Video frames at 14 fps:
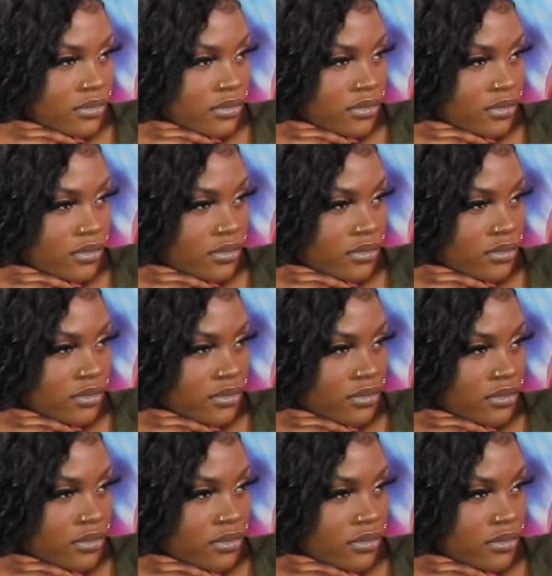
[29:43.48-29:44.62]

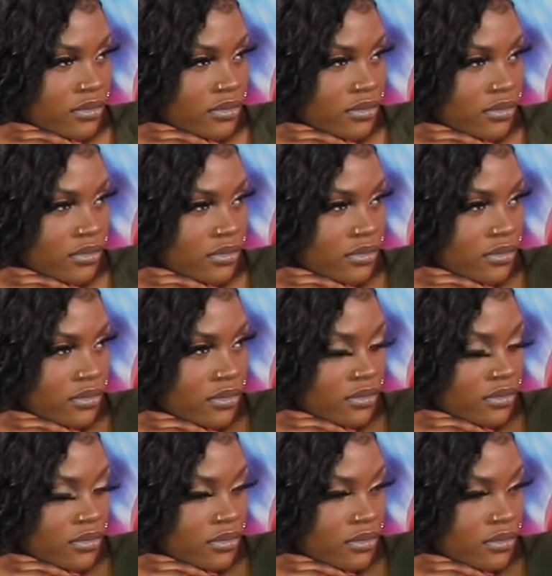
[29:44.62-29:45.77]

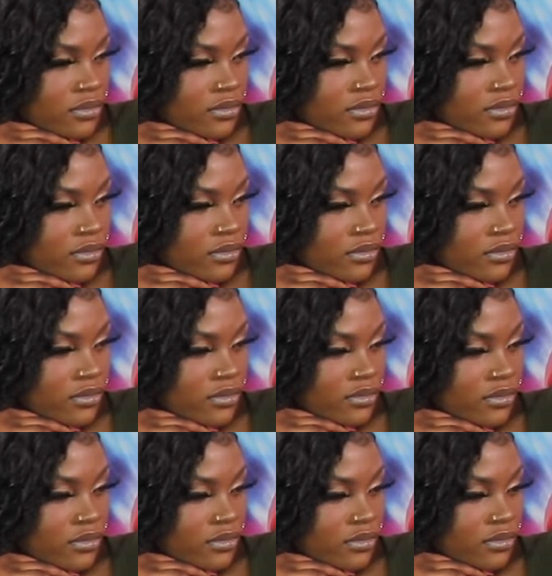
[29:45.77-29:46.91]

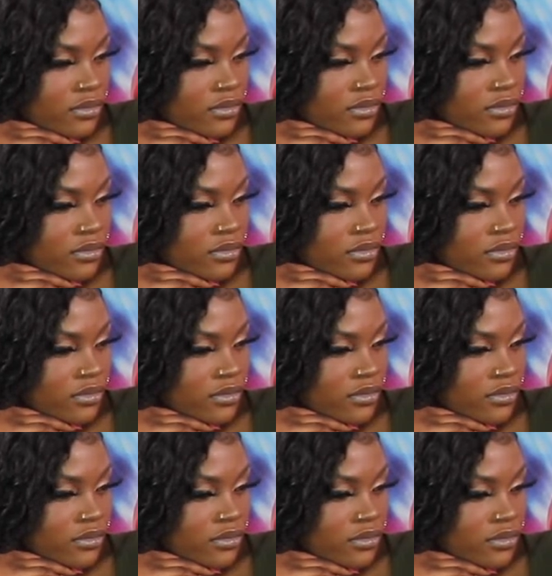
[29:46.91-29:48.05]

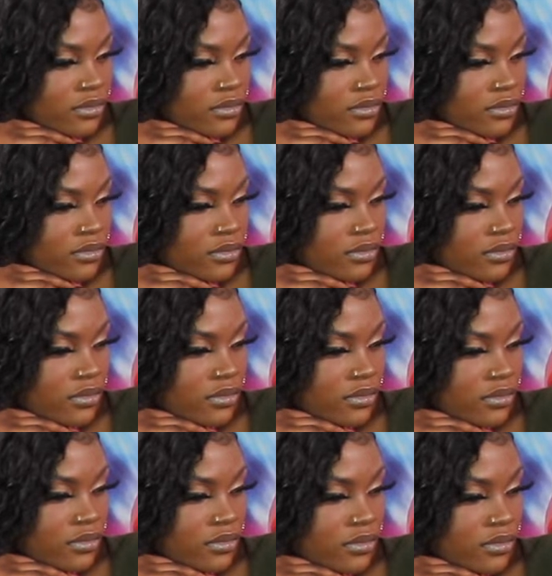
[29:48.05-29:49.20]

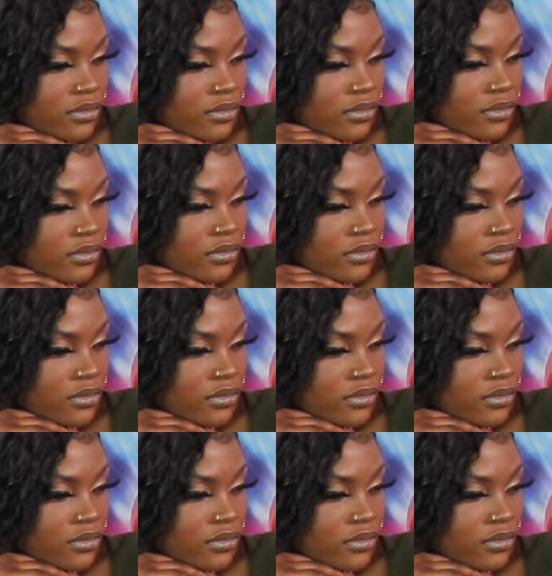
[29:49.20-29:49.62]
(silent)